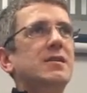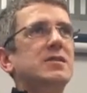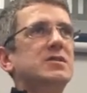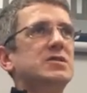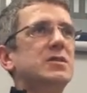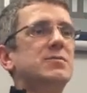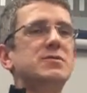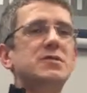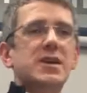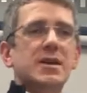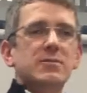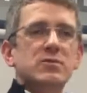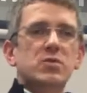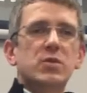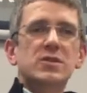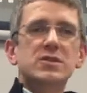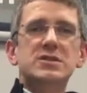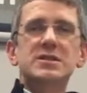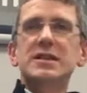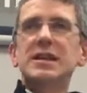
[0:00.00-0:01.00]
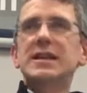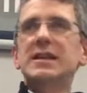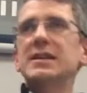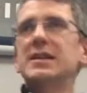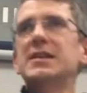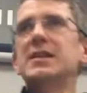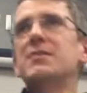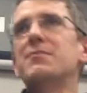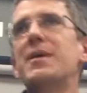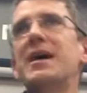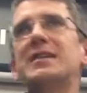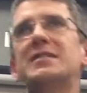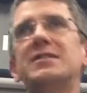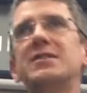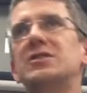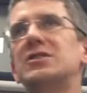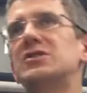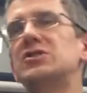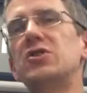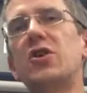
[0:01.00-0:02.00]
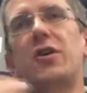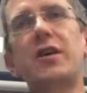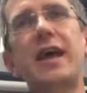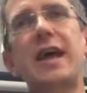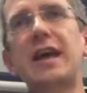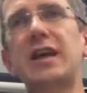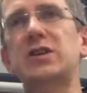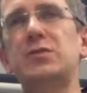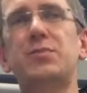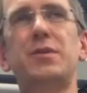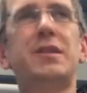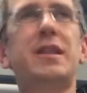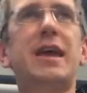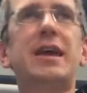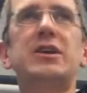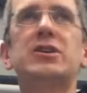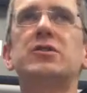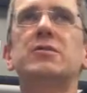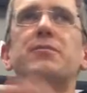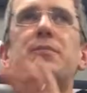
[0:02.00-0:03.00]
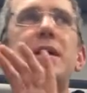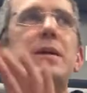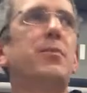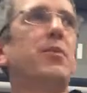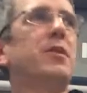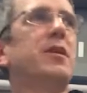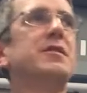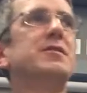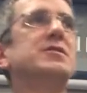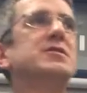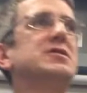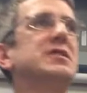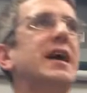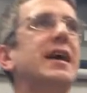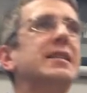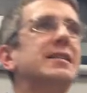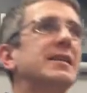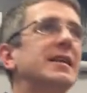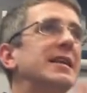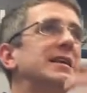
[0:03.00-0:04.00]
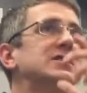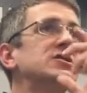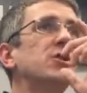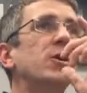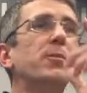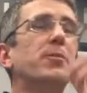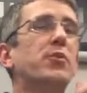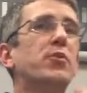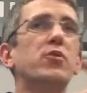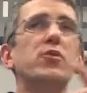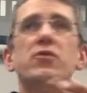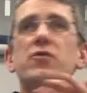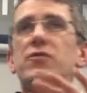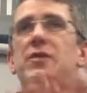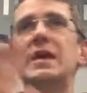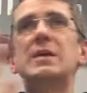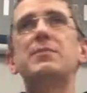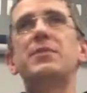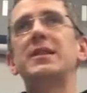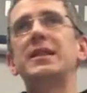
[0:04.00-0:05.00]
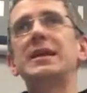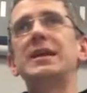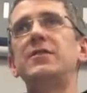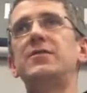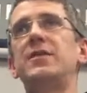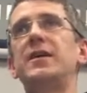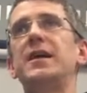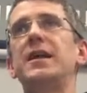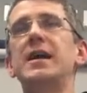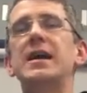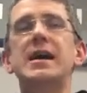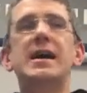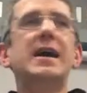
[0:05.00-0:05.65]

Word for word: sometimes what's needed in a message is not explanation, people understand it. It's not proof, they believe it.